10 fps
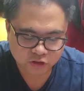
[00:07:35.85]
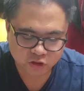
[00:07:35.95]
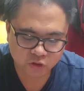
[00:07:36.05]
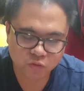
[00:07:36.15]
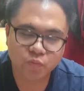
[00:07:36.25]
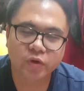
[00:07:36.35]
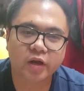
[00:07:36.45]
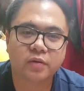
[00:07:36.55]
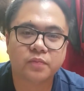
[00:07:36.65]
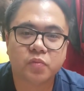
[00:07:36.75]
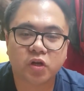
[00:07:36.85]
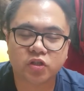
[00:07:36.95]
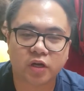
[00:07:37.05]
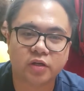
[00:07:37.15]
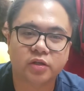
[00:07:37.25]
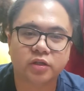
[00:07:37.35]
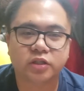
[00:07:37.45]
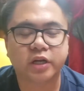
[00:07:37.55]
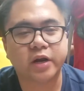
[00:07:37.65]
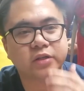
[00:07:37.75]
so yeah, that's all.
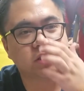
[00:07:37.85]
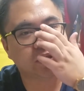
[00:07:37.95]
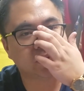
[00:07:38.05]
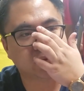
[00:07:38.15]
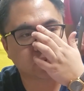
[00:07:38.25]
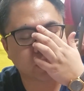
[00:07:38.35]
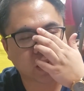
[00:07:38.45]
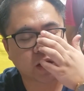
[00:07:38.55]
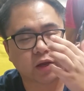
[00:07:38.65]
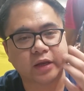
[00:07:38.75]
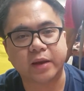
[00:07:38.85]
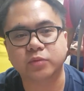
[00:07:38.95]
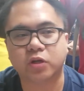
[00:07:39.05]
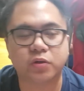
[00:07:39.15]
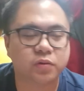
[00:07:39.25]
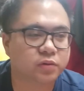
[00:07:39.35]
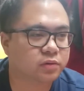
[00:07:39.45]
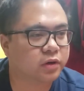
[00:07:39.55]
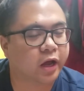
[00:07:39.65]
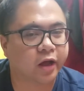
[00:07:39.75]
Shoutouts to uh, Game Zone.
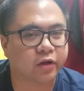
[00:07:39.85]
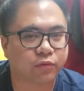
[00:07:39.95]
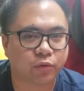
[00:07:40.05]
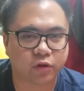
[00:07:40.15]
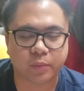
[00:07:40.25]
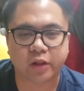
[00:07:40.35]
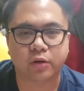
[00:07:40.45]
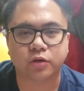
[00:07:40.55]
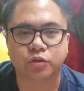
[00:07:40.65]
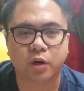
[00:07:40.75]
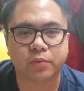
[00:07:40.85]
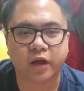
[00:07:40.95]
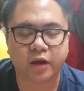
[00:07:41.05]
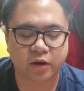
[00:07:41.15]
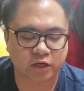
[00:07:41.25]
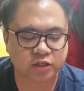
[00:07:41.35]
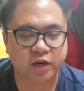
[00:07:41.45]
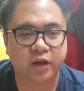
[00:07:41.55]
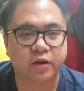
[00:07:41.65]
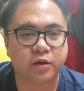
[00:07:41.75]
Uh, where my locals where I play at here at
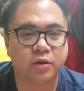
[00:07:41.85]
San Diego.